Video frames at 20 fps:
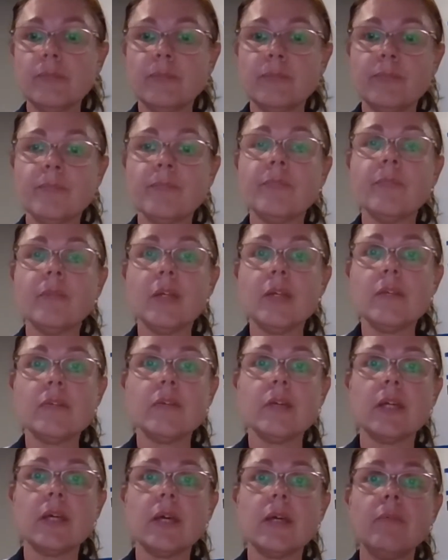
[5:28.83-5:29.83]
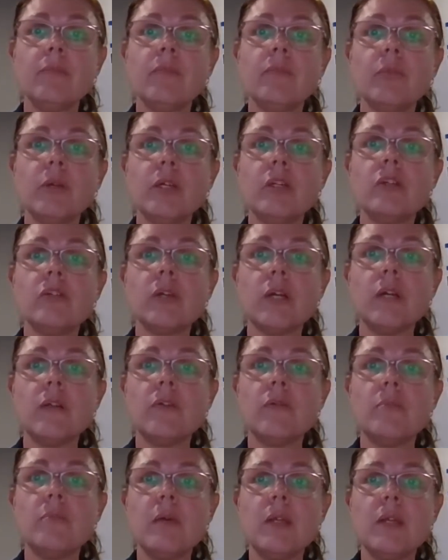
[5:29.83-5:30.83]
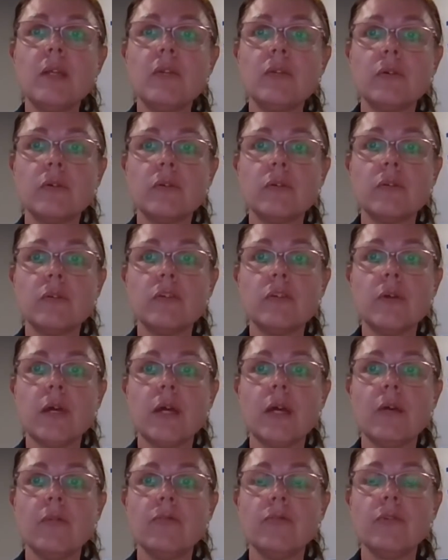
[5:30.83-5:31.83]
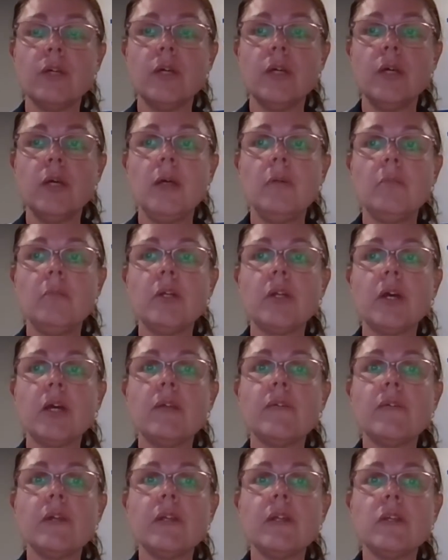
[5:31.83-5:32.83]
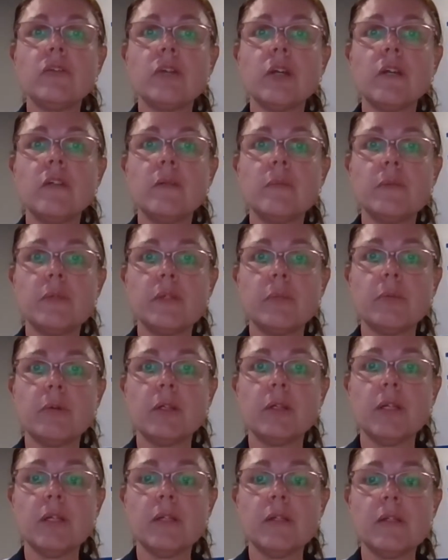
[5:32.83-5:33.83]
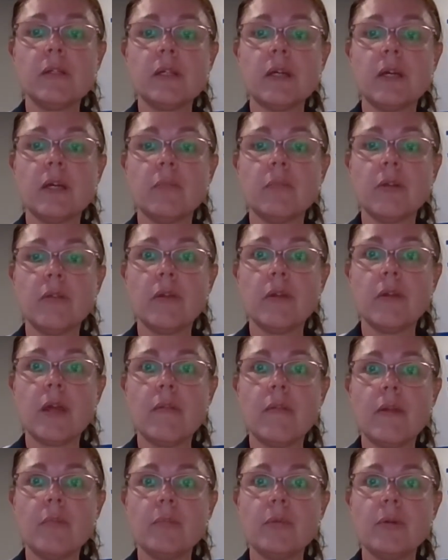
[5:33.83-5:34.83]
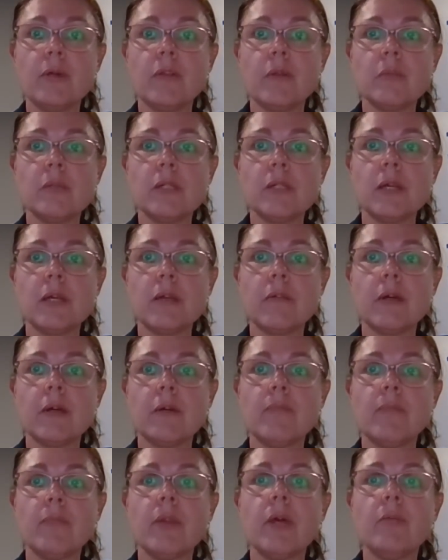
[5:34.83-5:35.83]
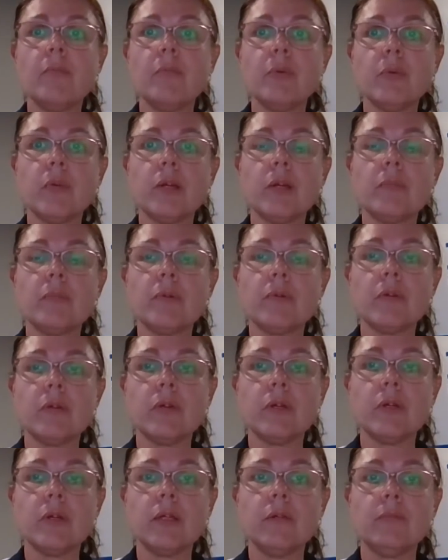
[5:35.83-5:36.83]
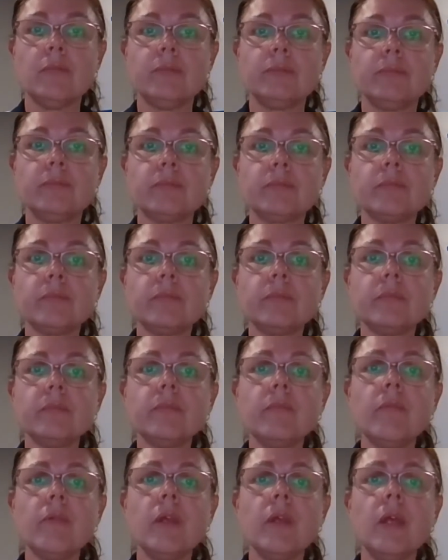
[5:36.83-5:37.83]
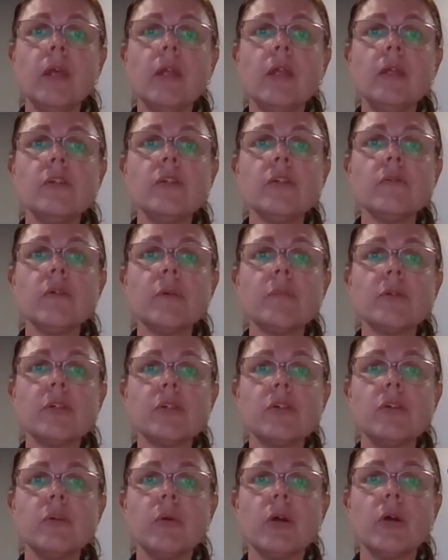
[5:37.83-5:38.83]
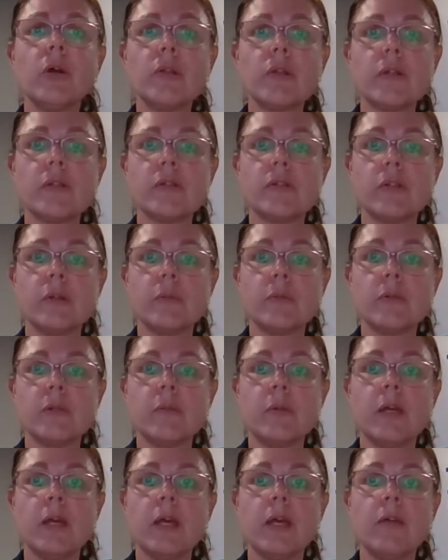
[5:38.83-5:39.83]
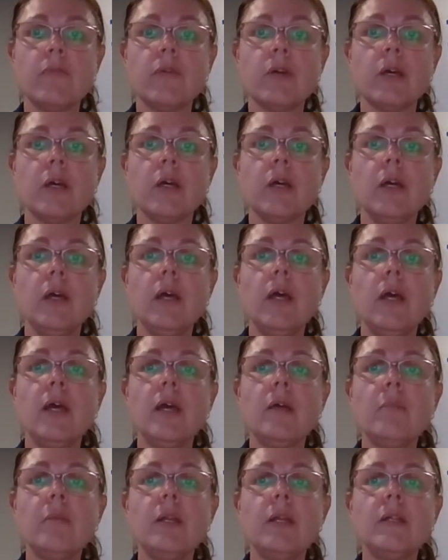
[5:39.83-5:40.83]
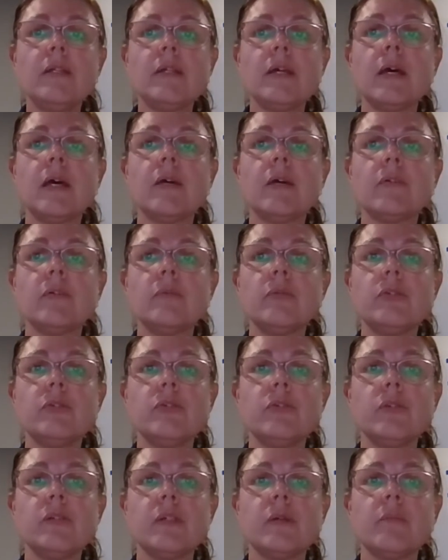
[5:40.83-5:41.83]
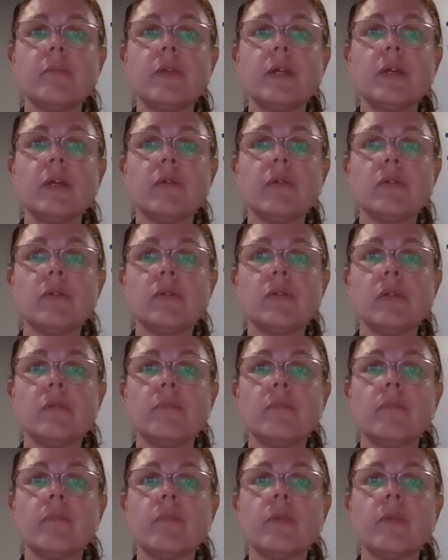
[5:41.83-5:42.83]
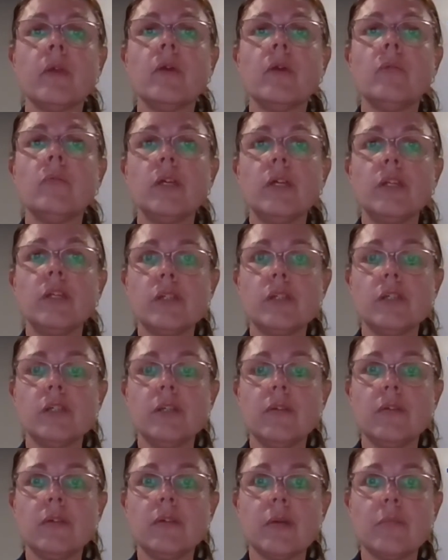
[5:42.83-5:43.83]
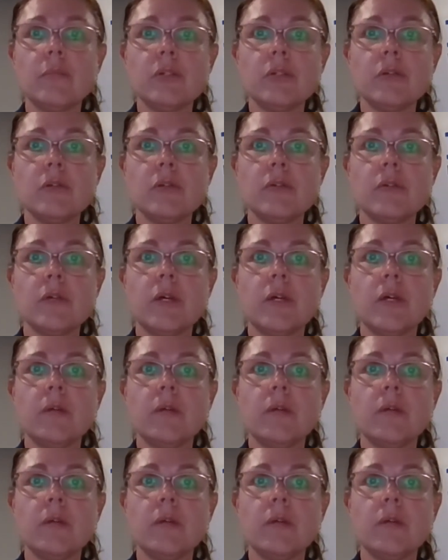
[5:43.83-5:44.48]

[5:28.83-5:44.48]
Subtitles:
That is okay. We can train as many dogs as you have, but ideally train them separately to start with and then bring them together and build up slowly. An interrupter cue only stops the behaviour and we need to ask them to do something else, which is come to your side.